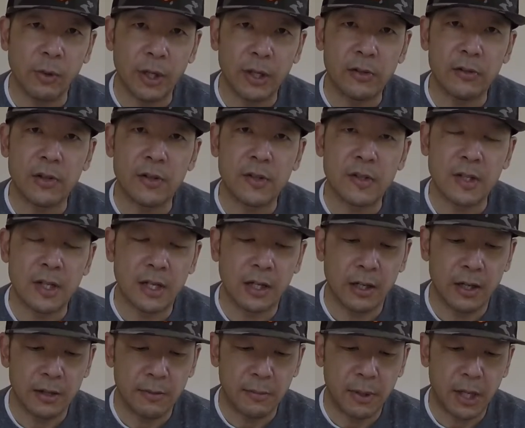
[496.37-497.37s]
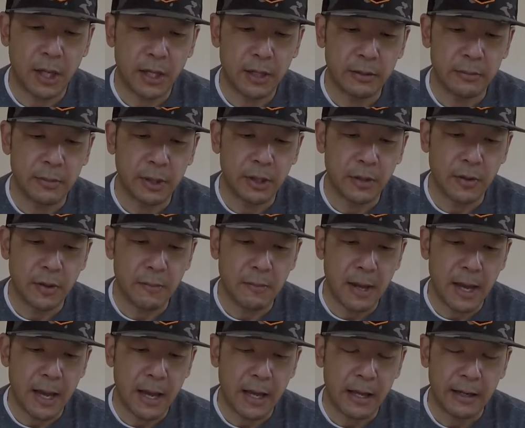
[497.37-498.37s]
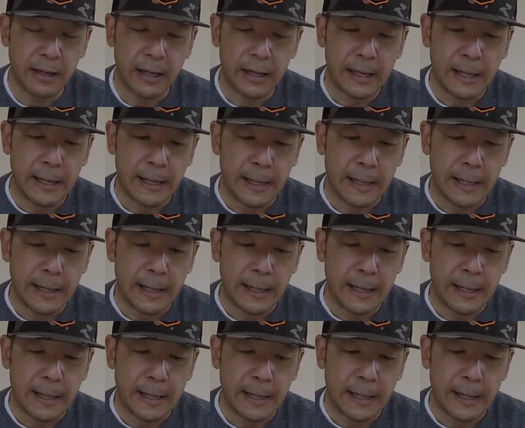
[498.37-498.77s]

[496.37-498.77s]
when it's just sitting on the bottom under the mat.